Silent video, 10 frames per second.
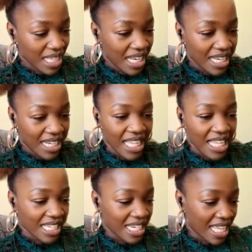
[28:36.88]

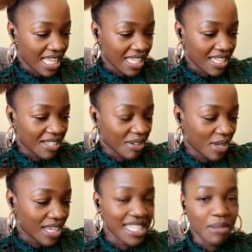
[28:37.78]
kutana na
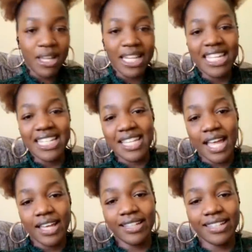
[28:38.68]
wanasema
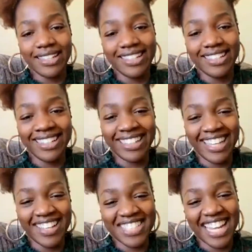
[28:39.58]
ninja.
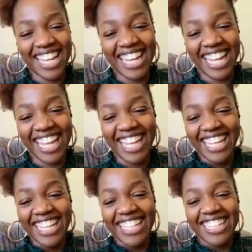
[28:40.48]
Kutana na
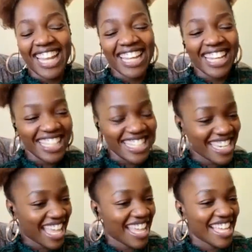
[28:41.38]

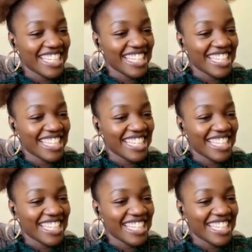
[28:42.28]
ninja,